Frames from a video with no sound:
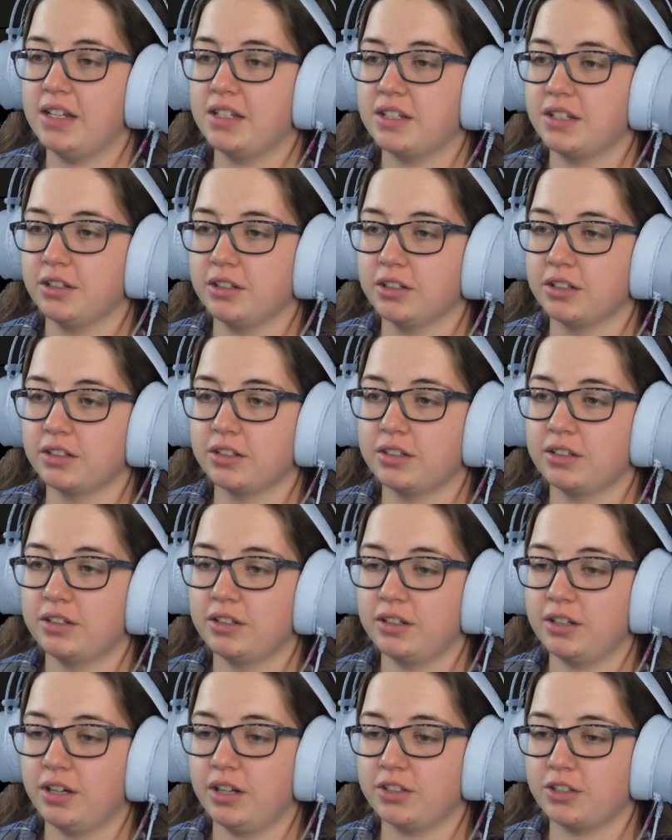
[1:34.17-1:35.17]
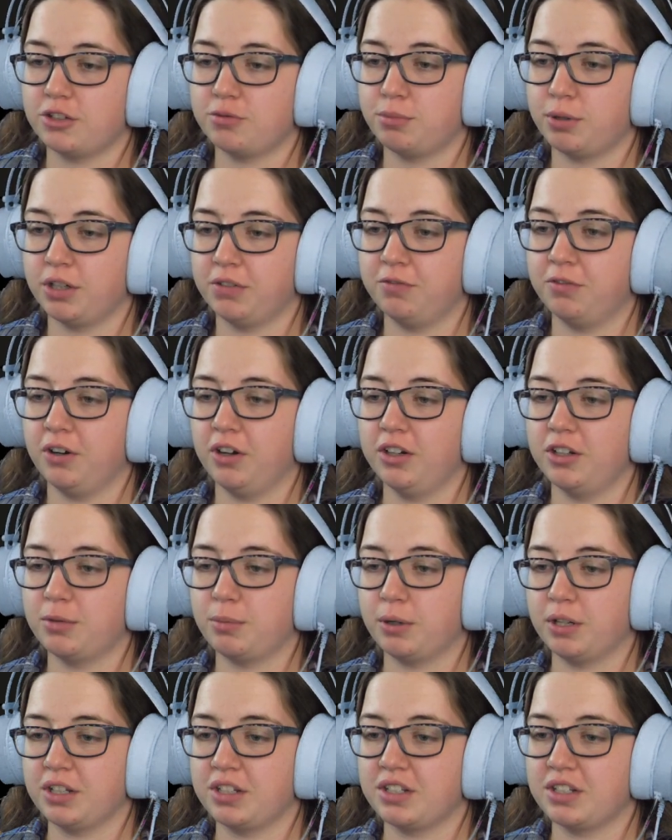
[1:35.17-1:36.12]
tier because it's pretty fun. It's pretty